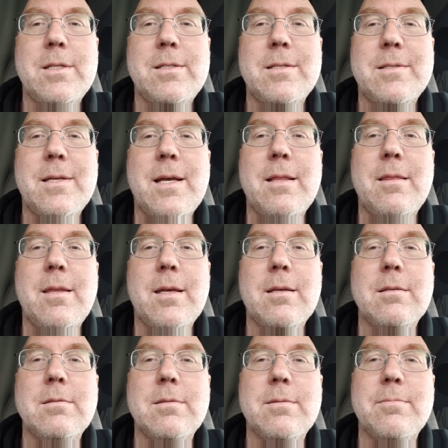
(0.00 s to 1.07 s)
decide
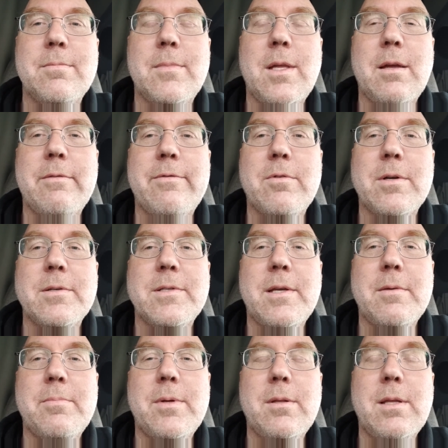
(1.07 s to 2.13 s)
things, like, for
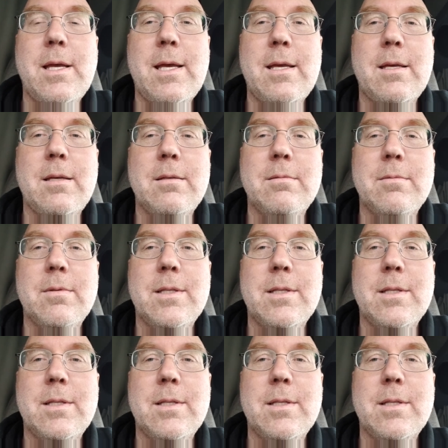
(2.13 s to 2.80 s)
example, hey,